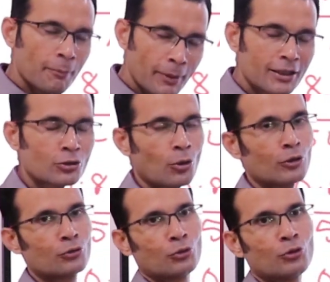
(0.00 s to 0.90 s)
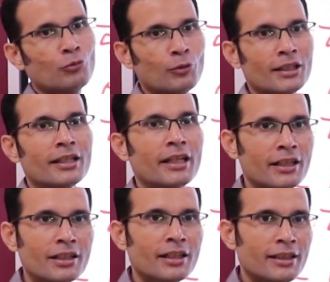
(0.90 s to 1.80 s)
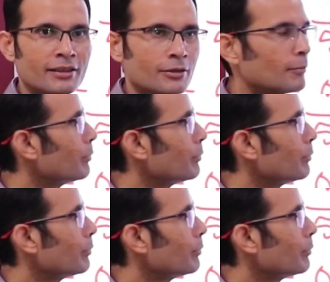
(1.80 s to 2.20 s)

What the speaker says: apex also will increase.